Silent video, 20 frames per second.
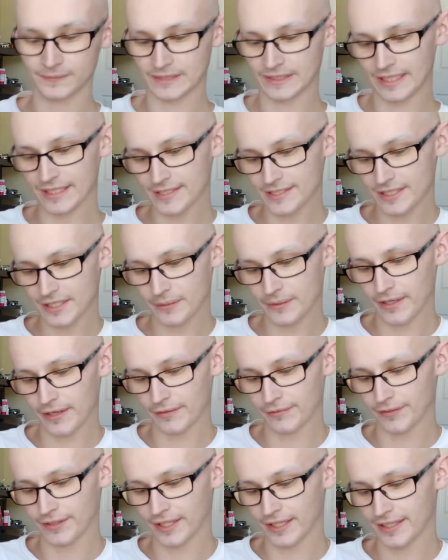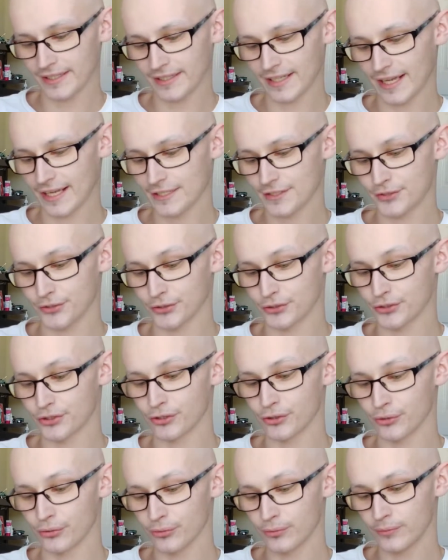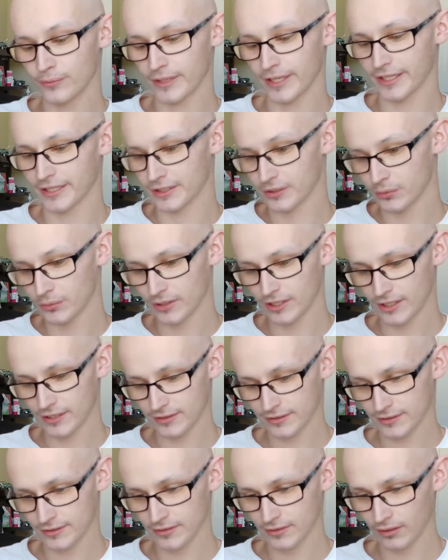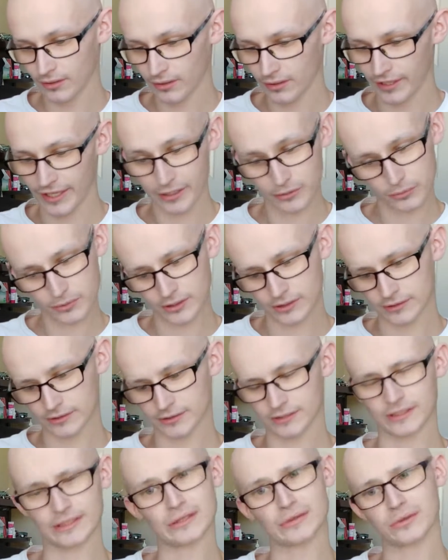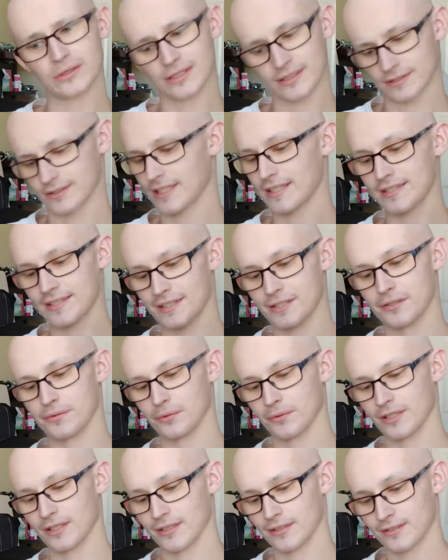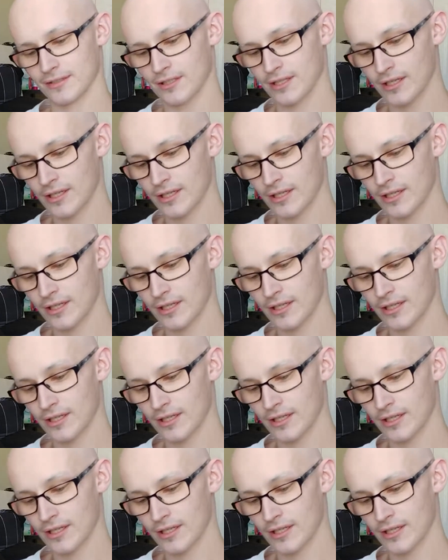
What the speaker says: Next here we have Nightcaster 2, Equinox, I say Equinox.